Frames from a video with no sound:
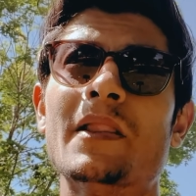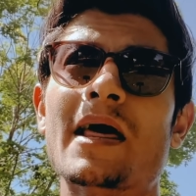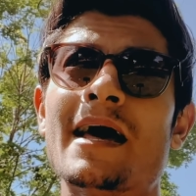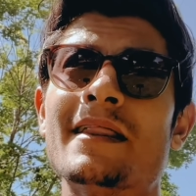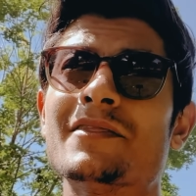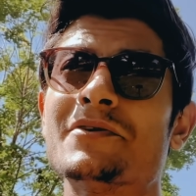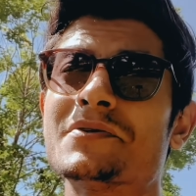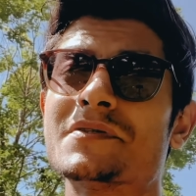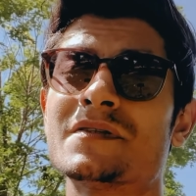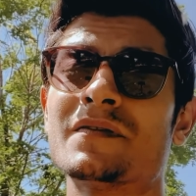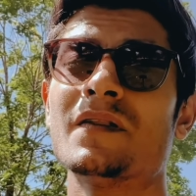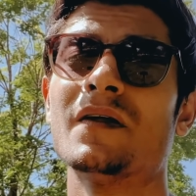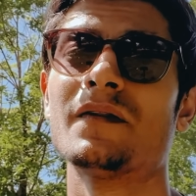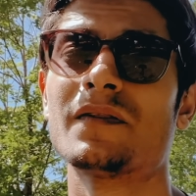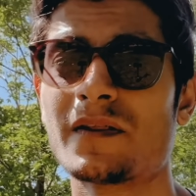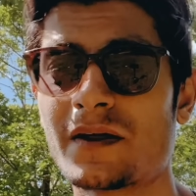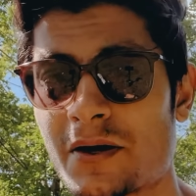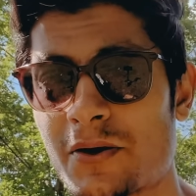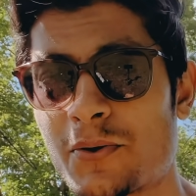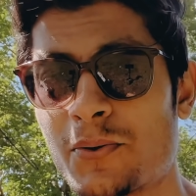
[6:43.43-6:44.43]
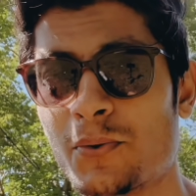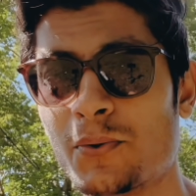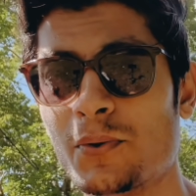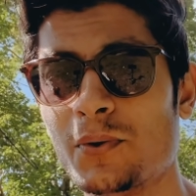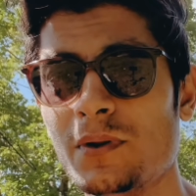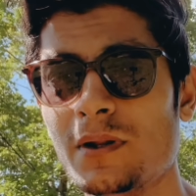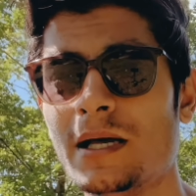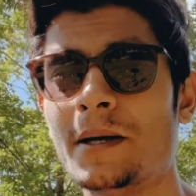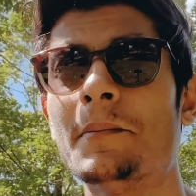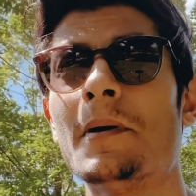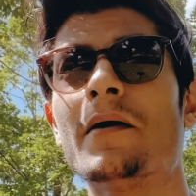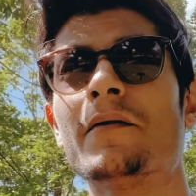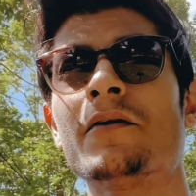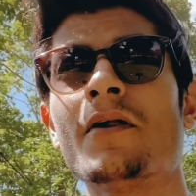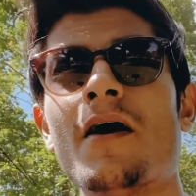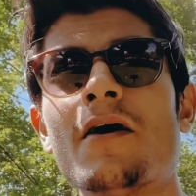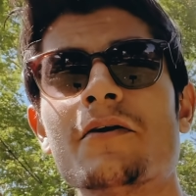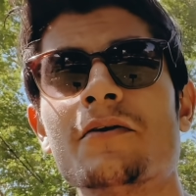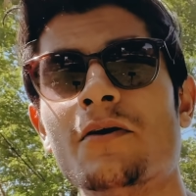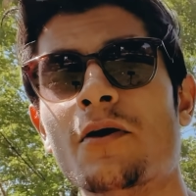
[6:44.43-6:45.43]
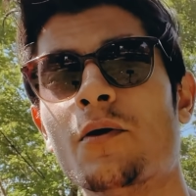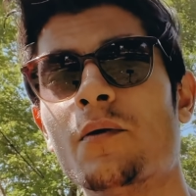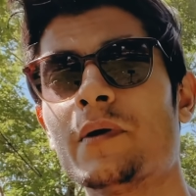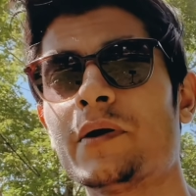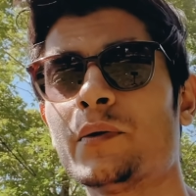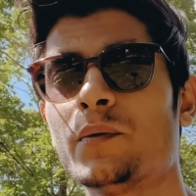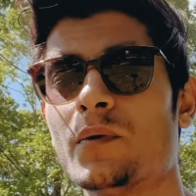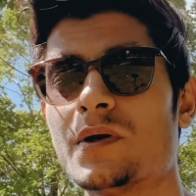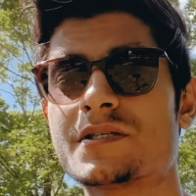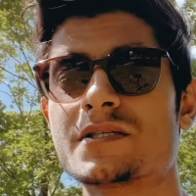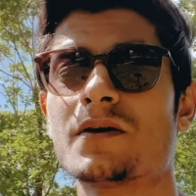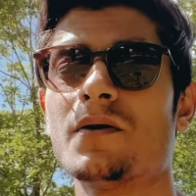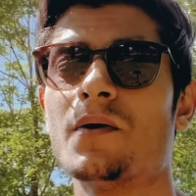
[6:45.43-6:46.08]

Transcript: And there's nothing cool about not knowing what's